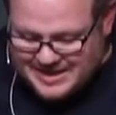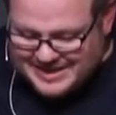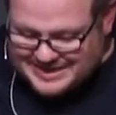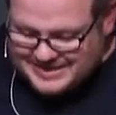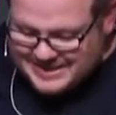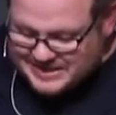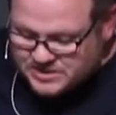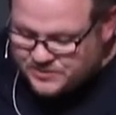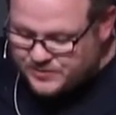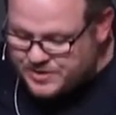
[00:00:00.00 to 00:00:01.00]
intends
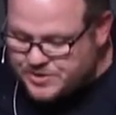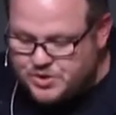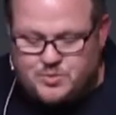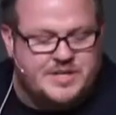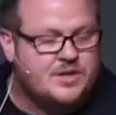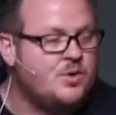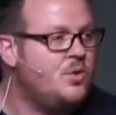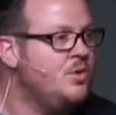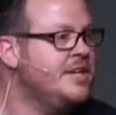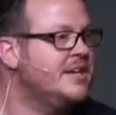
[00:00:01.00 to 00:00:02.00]
for you to when you're holding